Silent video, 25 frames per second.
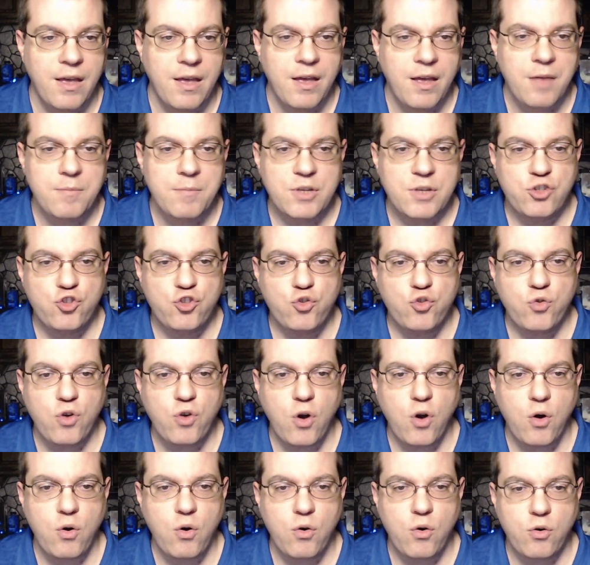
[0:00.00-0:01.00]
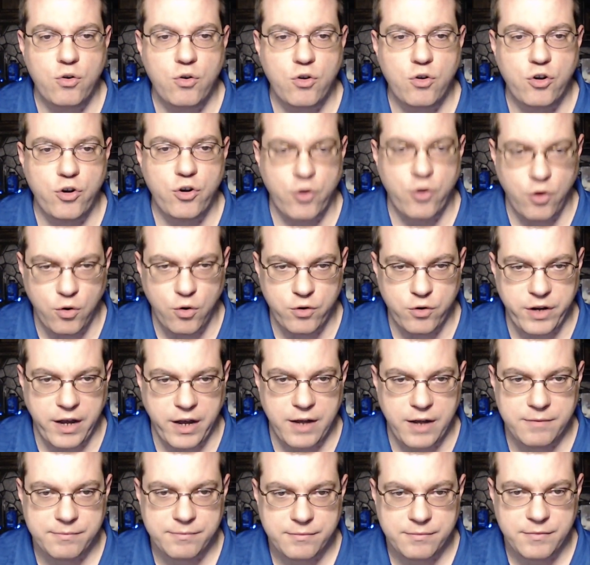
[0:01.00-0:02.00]
Mitsuko
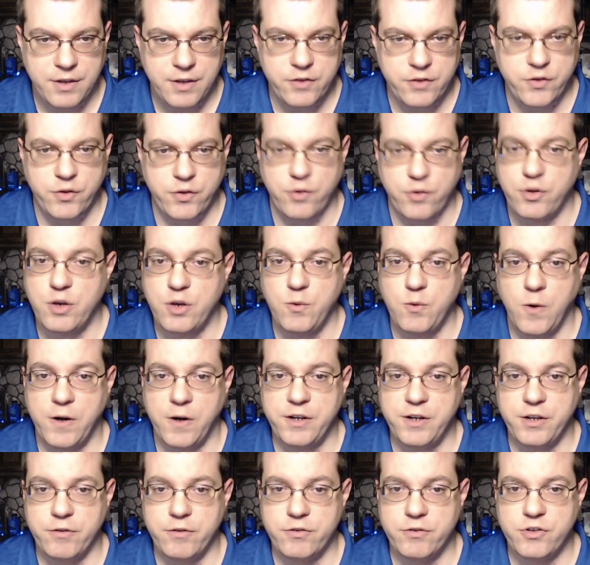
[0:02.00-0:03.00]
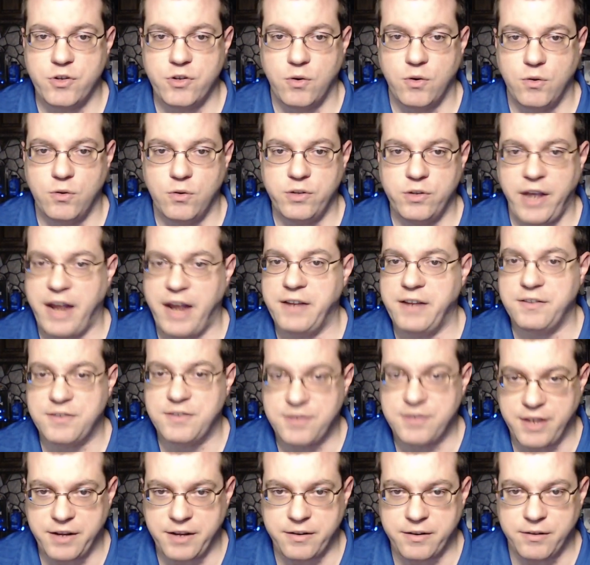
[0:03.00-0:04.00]
Kuroda is thirty-one years old and
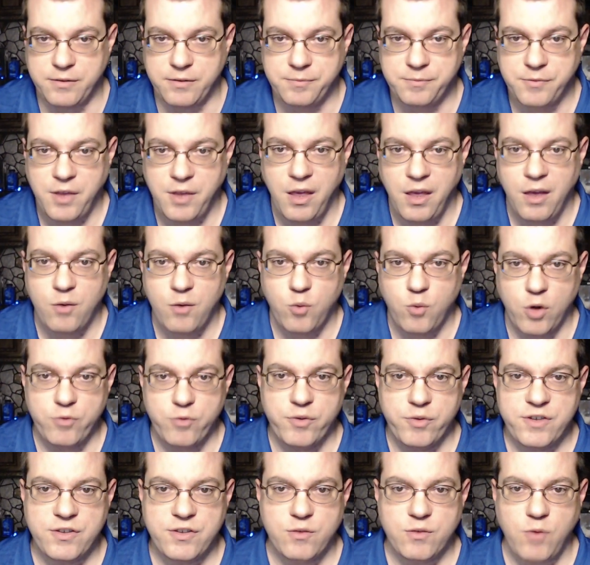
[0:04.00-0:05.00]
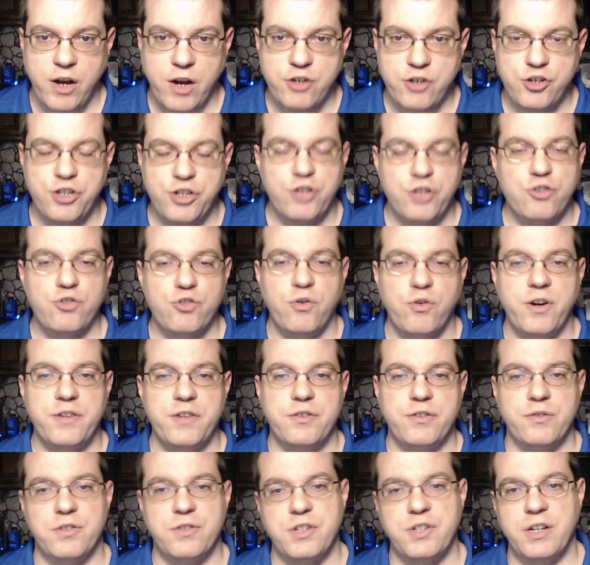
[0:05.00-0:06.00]
single. One reason why she
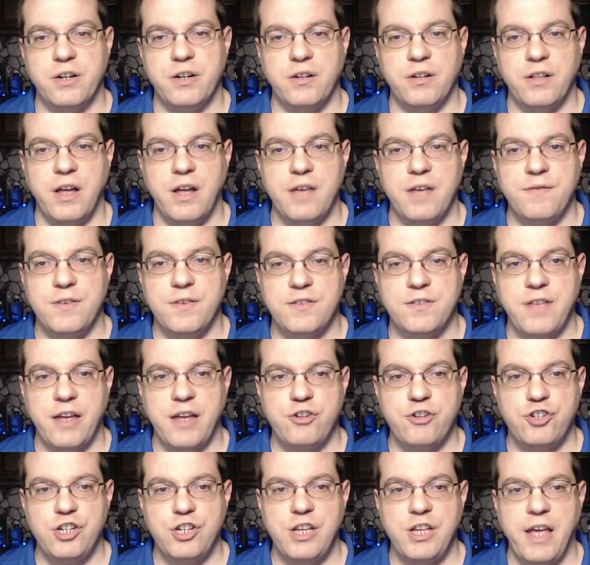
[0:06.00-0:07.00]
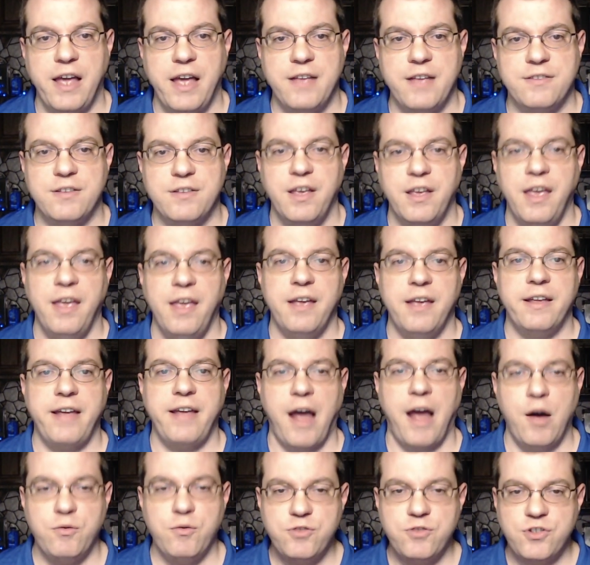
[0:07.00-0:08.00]
enjoys her single life is that she has
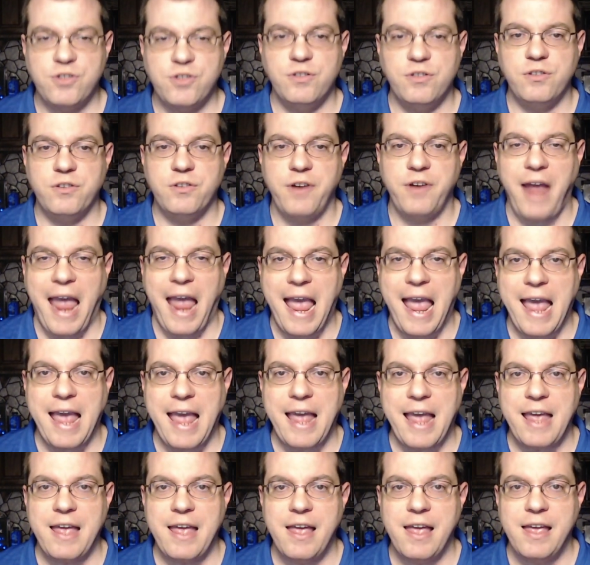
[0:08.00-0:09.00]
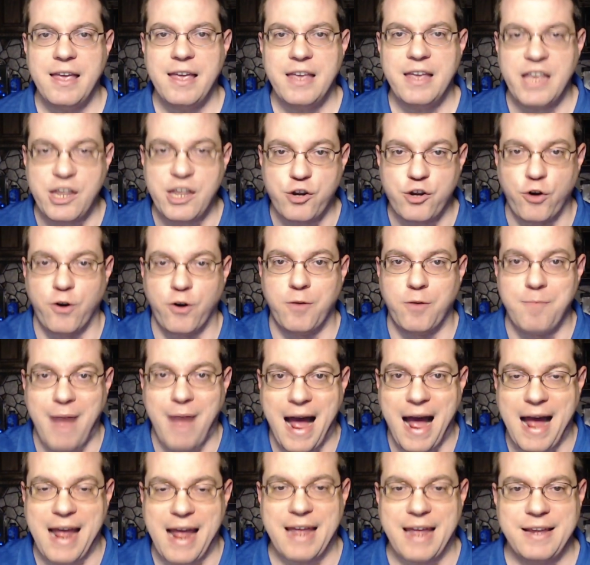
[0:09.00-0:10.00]
Counselor A in her
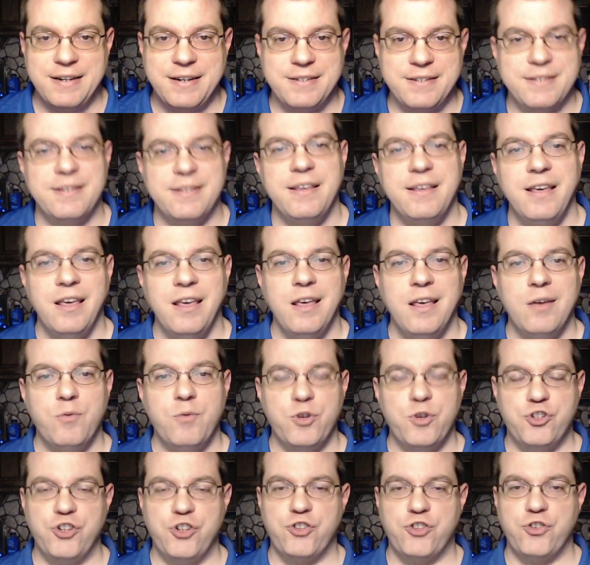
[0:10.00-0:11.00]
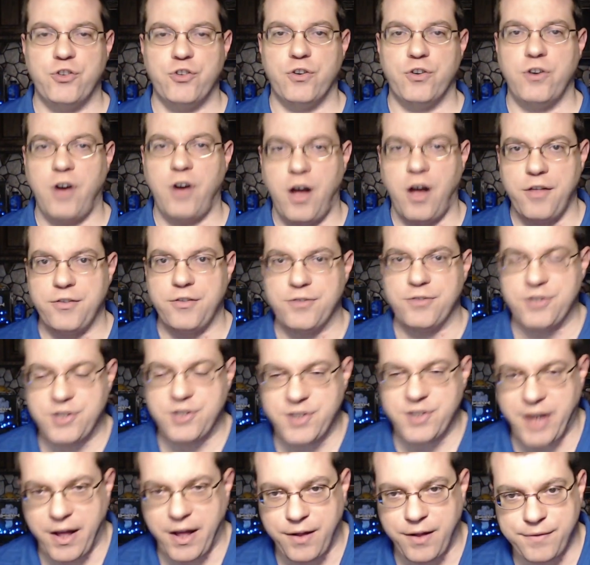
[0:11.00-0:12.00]
mind, which is her other
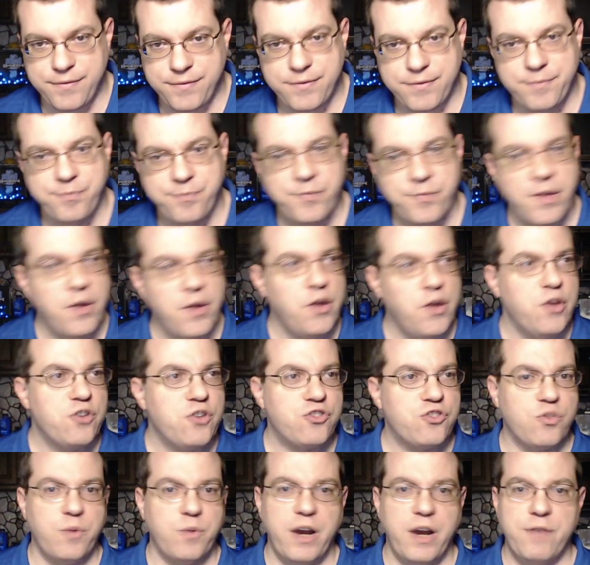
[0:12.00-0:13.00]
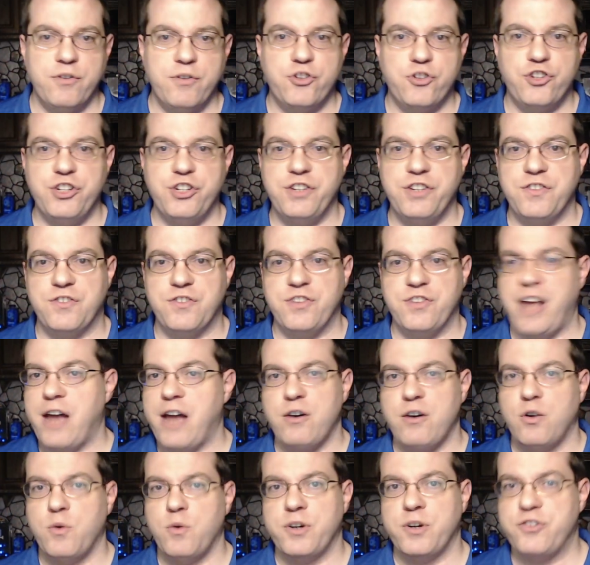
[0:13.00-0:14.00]
self. So whenever she does not
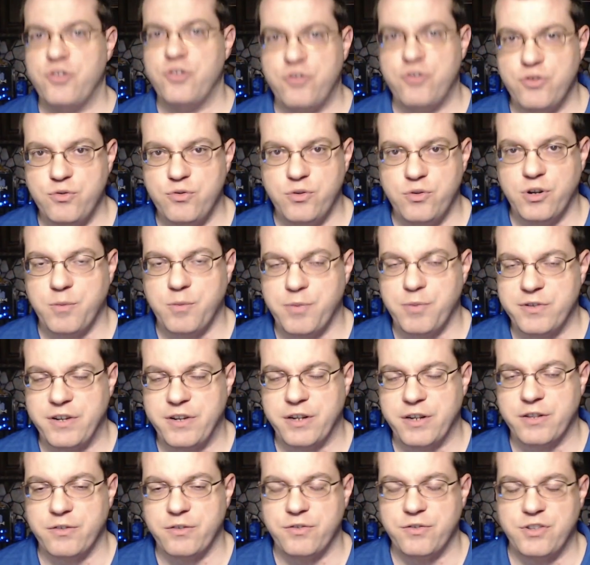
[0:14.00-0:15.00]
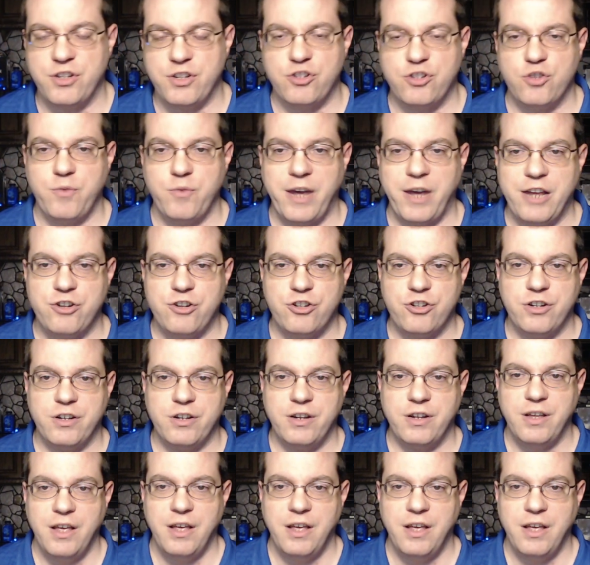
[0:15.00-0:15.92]
know what to do in a particular situation,